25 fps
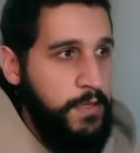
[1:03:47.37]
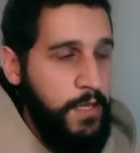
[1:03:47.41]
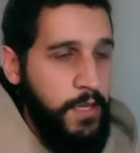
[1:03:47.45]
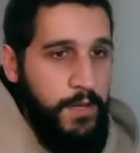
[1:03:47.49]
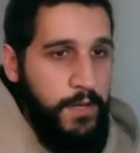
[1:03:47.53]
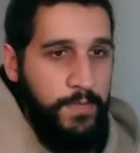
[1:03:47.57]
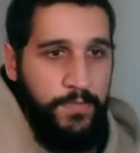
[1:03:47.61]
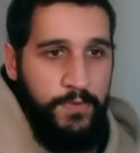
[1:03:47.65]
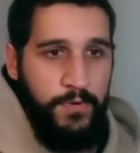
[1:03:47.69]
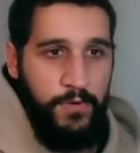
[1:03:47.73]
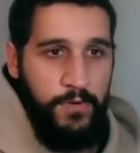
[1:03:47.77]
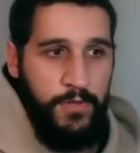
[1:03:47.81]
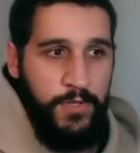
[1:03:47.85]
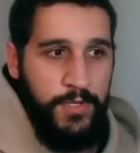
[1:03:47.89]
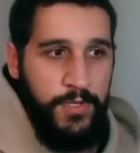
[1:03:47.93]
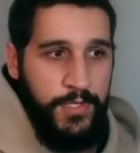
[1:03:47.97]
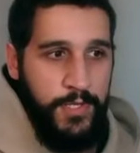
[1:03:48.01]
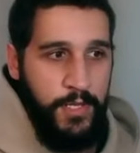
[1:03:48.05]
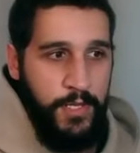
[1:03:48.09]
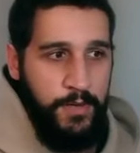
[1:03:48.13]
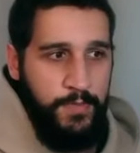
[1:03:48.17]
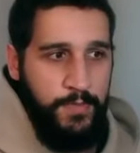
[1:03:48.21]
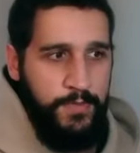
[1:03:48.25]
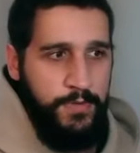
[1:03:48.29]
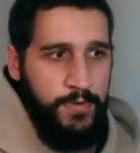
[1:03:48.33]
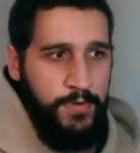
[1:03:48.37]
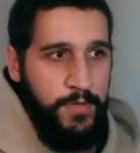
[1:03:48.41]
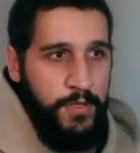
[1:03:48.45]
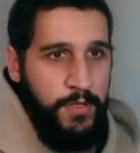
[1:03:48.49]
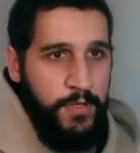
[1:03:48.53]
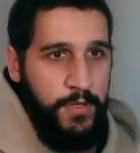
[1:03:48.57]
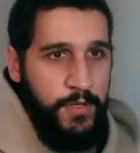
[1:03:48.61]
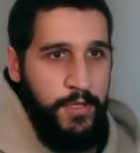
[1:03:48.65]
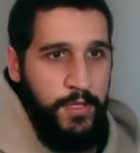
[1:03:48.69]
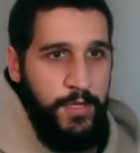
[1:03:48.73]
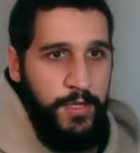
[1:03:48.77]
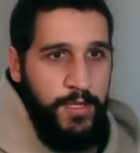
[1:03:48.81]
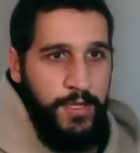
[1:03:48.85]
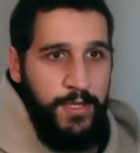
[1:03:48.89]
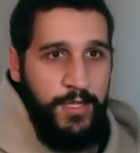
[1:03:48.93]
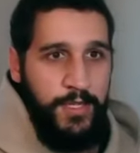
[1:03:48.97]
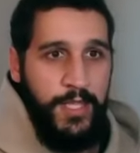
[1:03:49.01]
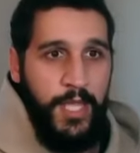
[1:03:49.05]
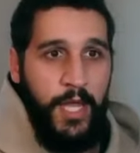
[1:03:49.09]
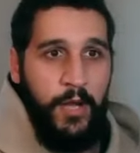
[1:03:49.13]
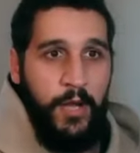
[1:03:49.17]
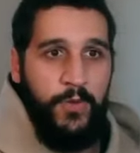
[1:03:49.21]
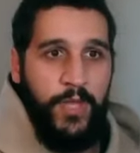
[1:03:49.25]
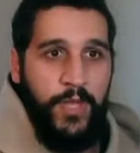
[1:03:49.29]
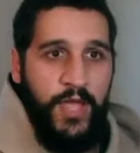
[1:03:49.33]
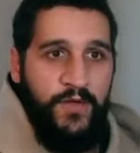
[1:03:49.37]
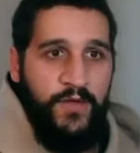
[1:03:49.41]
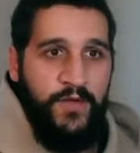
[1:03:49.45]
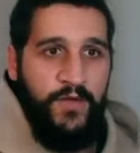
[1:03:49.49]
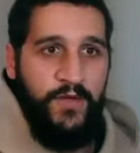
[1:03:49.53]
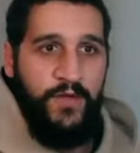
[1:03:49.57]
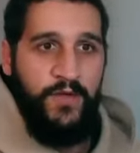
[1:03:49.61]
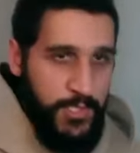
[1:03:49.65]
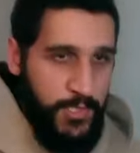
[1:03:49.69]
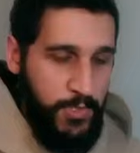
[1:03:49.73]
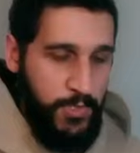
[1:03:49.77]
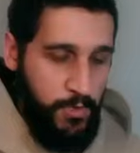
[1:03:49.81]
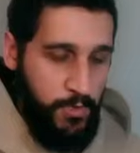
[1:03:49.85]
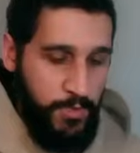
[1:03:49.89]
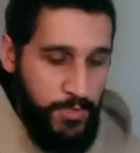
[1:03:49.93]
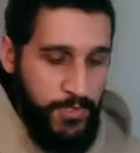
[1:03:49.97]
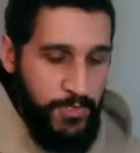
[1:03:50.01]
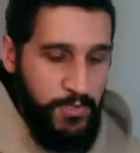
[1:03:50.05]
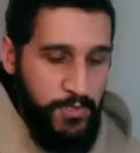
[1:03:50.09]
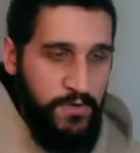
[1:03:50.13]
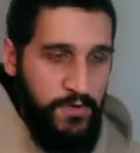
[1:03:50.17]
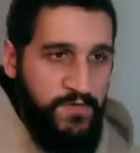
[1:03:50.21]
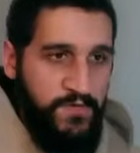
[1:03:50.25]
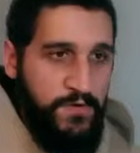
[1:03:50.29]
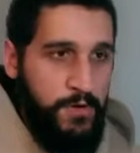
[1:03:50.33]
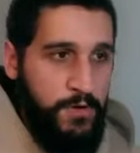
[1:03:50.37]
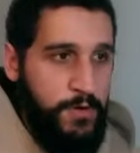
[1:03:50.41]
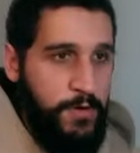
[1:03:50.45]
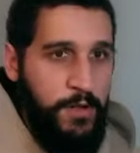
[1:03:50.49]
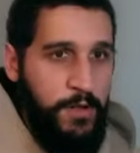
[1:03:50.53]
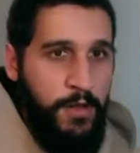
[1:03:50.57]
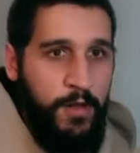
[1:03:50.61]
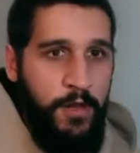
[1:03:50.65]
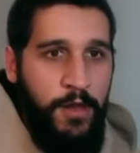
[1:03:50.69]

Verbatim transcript: can I pull this up? Now we have a Discord server.